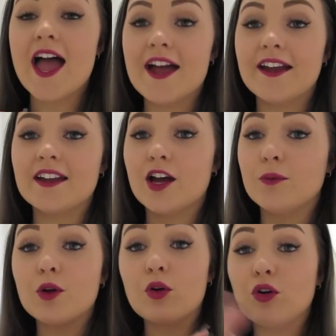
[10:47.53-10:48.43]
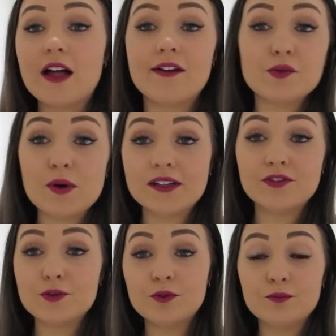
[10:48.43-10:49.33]
I hope you all have a
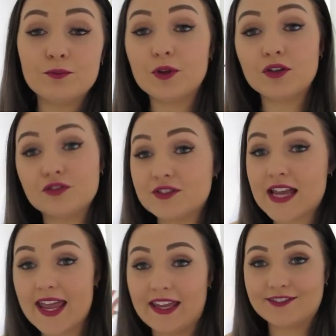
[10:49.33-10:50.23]
wonderful, beautiful day.